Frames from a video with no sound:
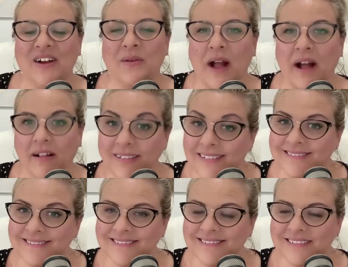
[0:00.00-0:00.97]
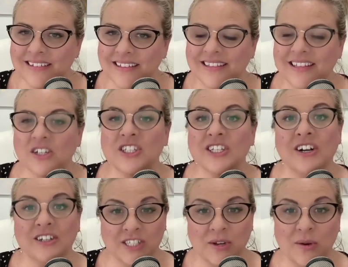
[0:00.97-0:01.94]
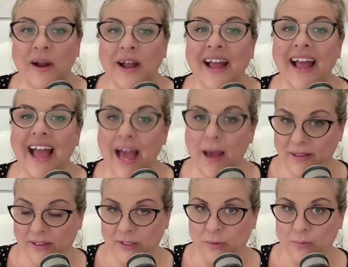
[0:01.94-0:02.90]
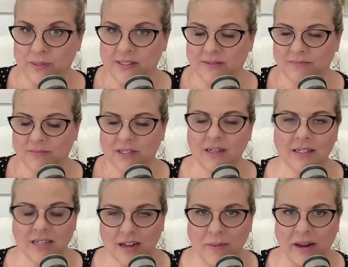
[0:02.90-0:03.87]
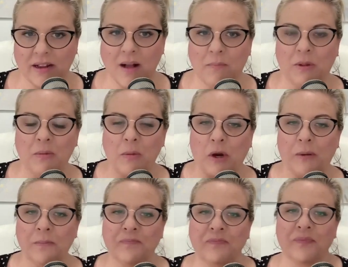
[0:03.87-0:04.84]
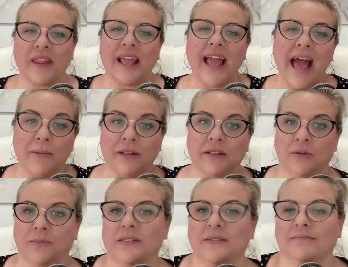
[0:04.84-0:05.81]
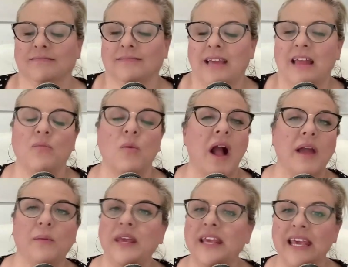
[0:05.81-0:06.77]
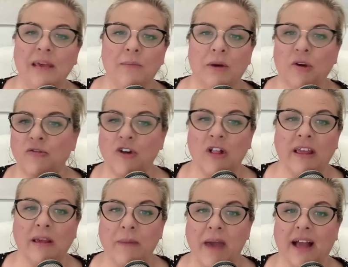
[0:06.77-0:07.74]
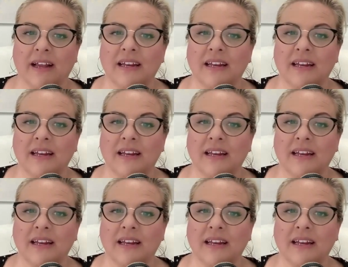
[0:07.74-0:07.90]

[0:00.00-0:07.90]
Well, there's also habit loops. We're going to talk about a couple more habit loops and why we keep falling back.